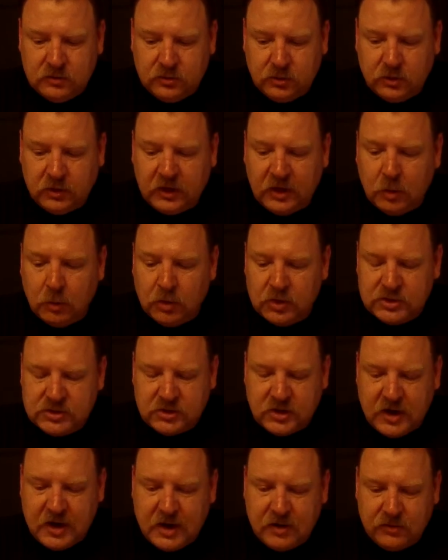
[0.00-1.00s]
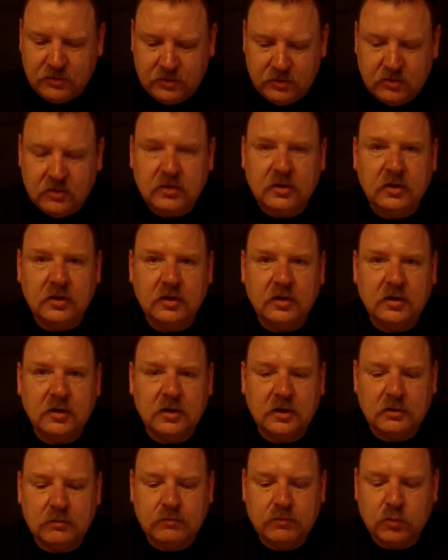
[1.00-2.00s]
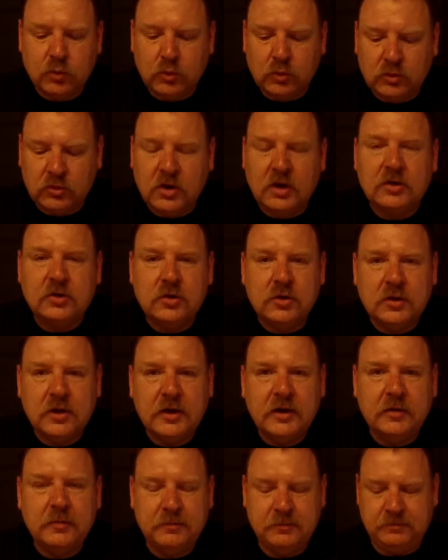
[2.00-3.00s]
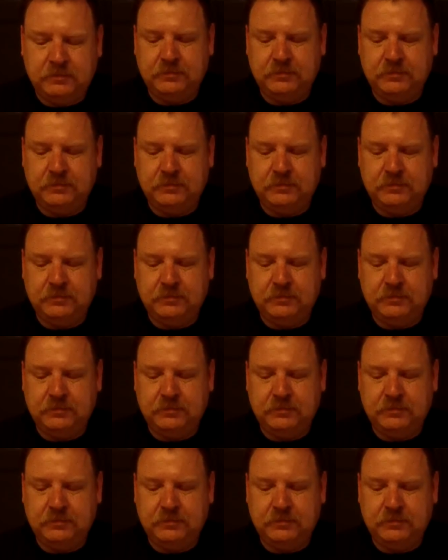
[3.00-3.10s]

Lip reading: Soaring Eagle Bushcraft, and we'll talk to you later.